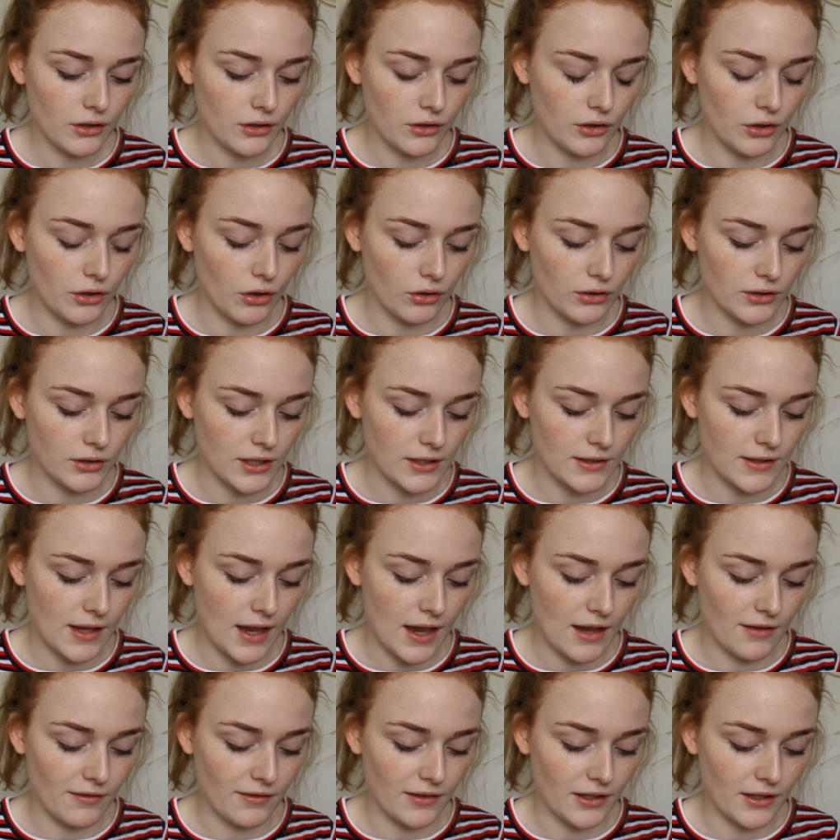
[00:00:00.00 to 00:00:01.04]
Not as
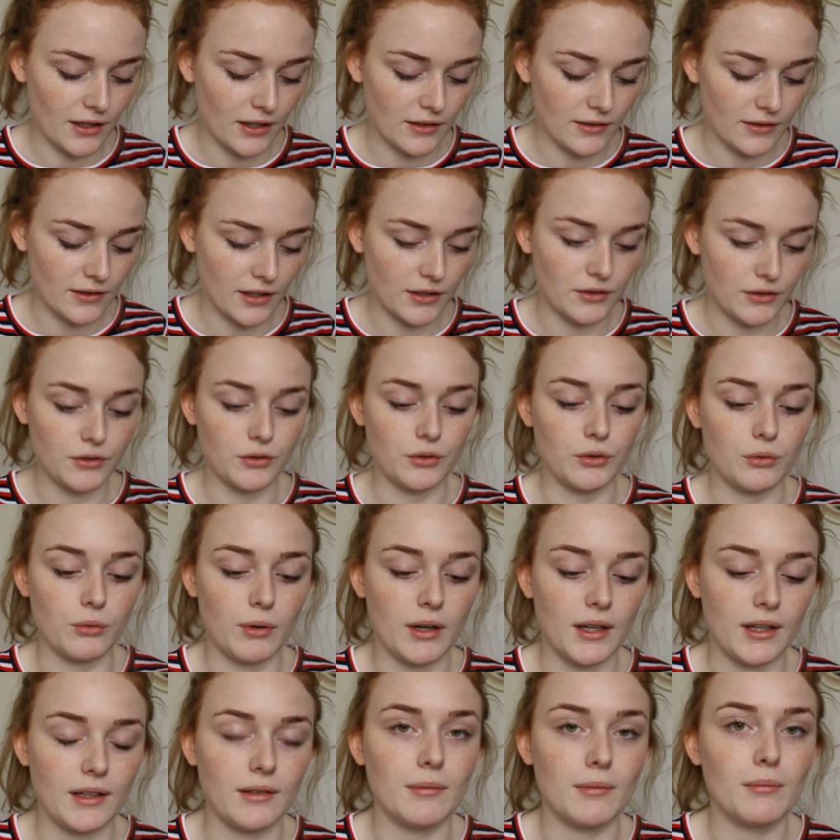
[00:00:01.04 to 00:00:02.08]
heavy as I do
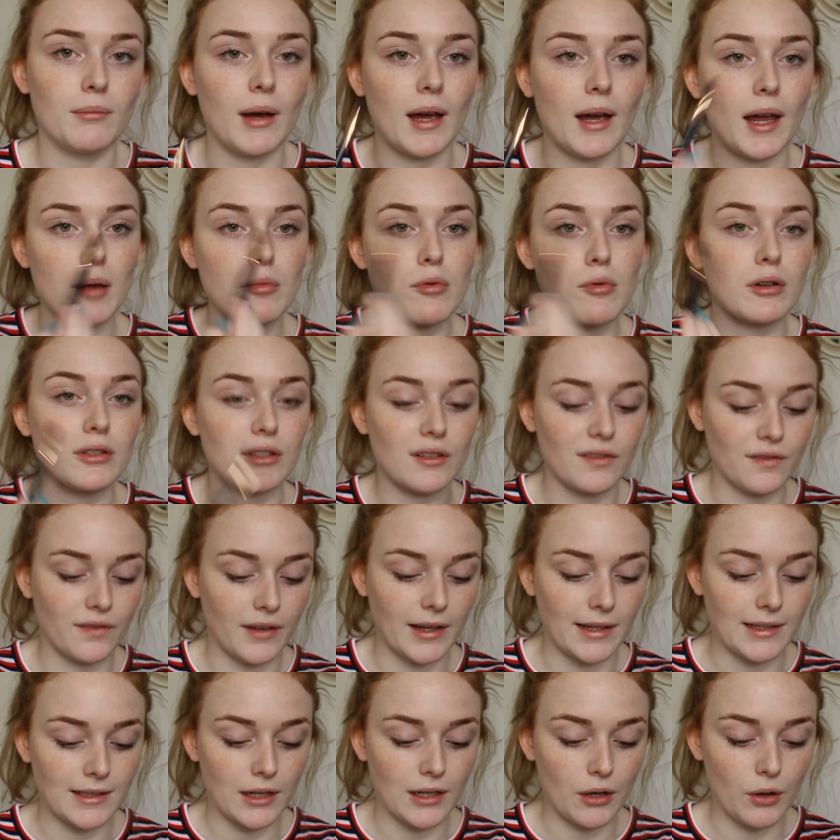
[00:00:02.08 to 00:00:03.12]
when my eyebrows are
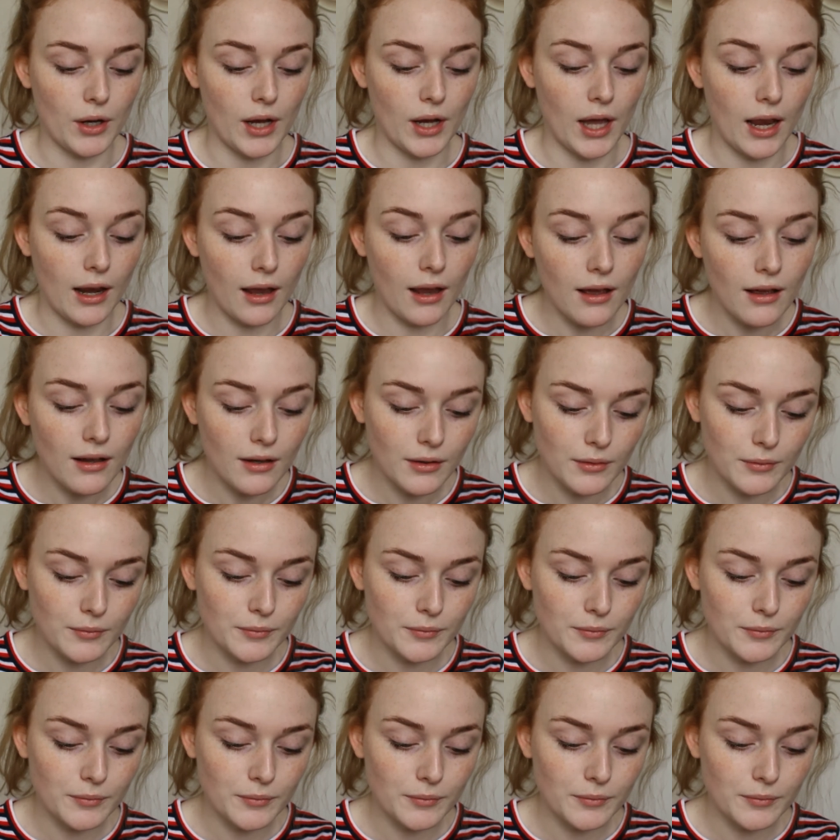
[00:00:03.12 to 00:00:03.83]
fading out of colour.